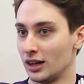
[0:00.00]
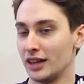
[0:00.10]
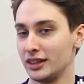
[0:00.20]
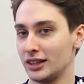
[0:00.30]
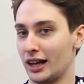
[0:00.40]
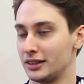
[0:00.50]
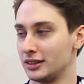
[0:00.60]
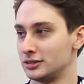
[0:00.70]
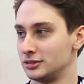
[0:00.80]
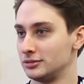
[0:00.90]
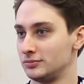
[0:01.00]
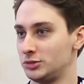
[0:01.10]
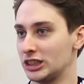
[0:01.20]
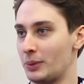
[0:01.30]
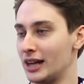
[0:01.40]
I think like
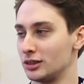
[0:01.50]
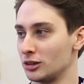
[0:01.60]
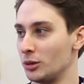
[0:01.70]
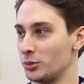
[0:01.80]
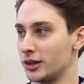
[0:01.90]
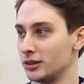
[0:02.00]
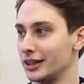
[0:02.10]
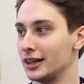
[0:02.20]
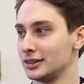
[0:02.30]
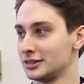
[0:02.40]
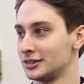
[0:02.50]
just based on comp record, yeah.